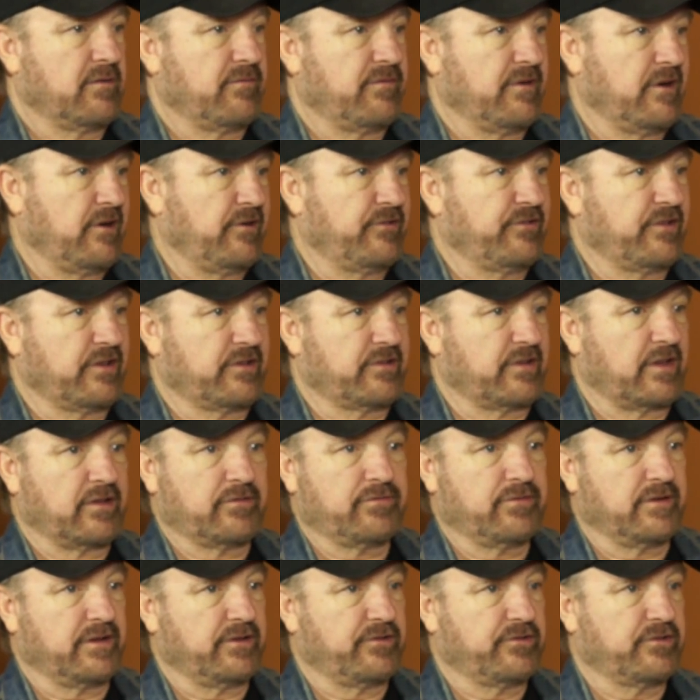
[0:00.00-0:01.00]
very
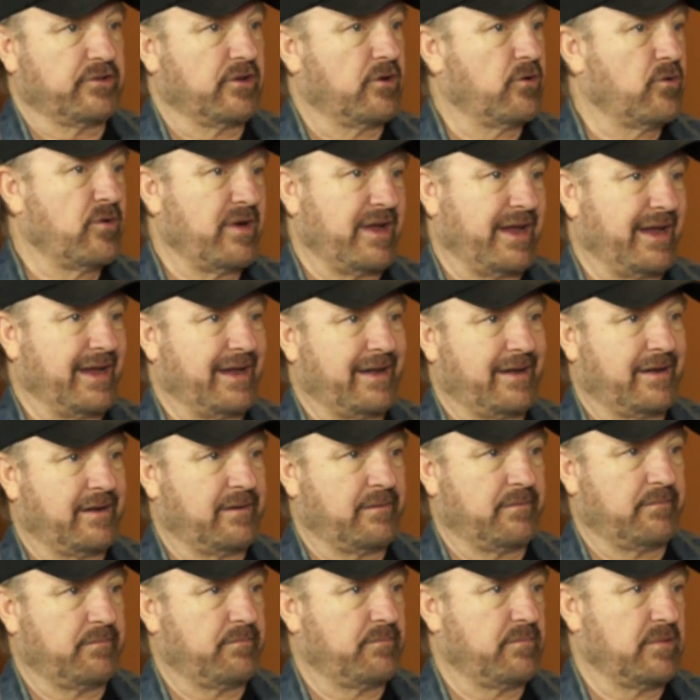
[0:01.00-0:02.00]
successfully so.
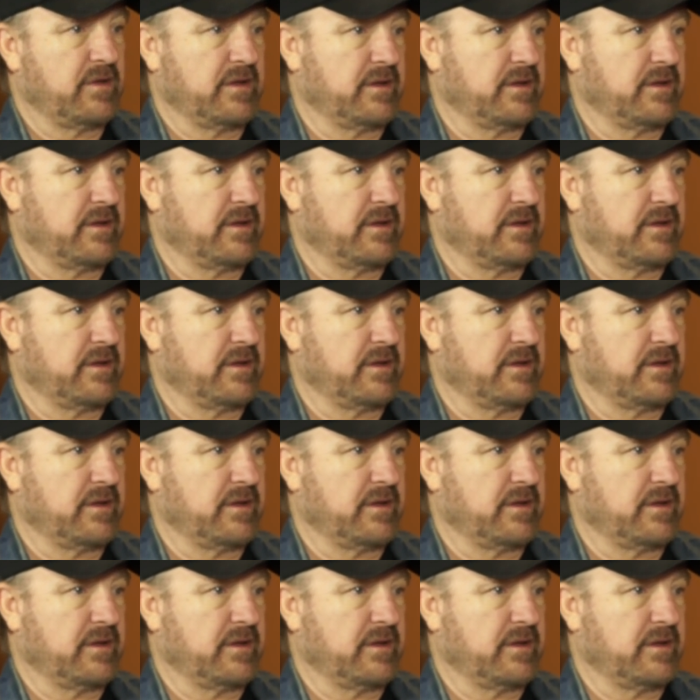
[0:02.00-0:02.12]
And